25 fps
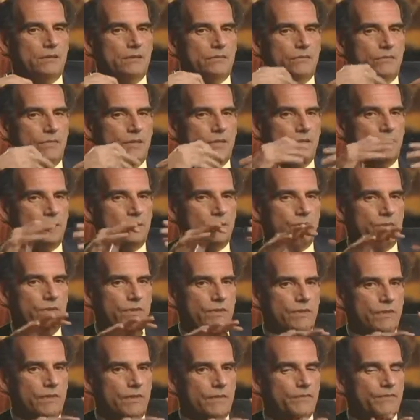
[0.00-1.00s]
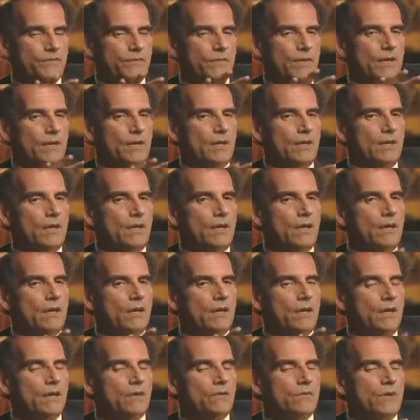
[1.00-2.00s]
is riddled with
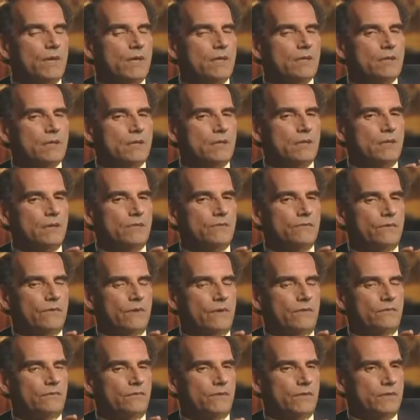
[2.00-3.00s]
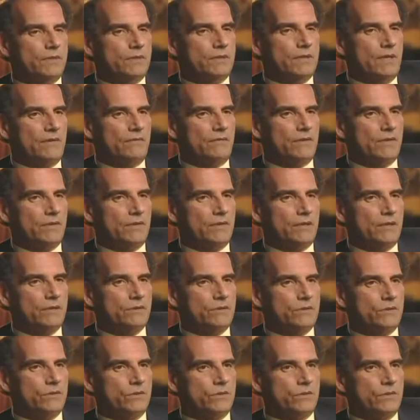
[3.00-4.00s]
a great deal of
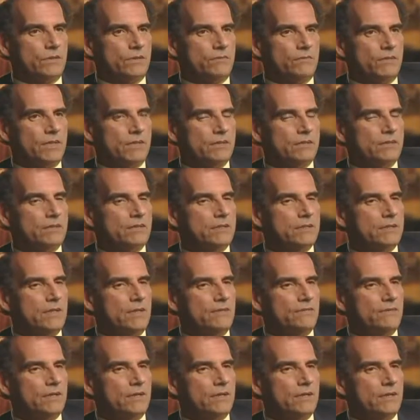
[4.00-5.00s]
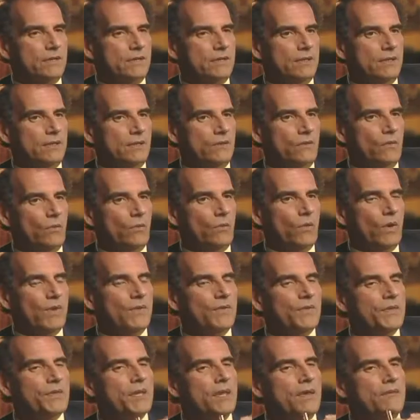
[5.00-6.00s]
philosophical uncertainty because it's never clear
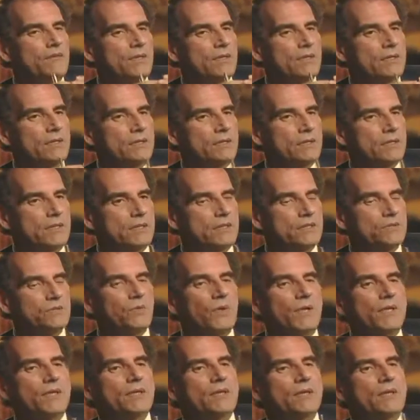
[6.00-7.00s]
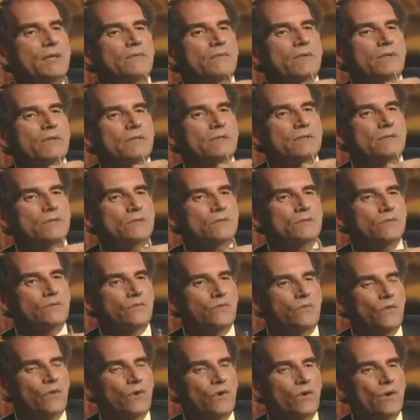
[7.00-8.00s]
what the evidence
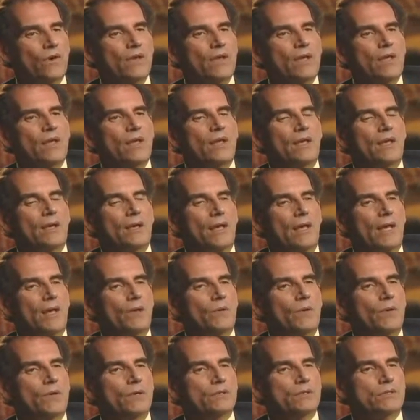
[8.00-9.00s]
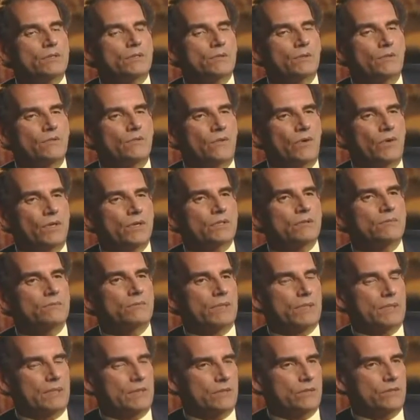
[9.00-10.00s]
is for, and how one is to avoid
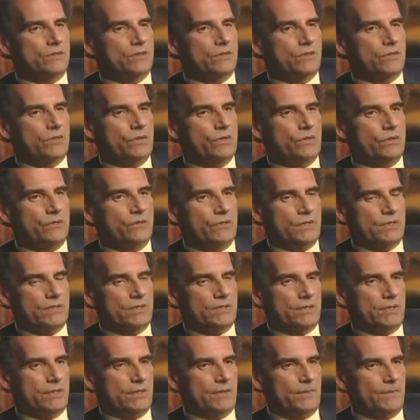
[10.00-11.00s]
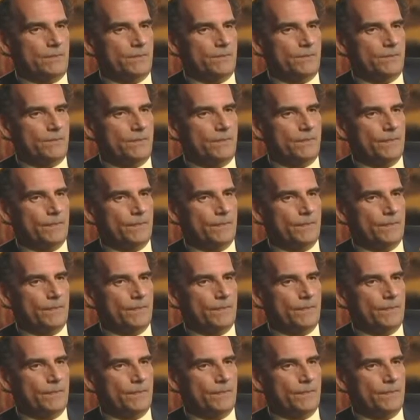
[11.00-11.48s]
completely circular reasoning.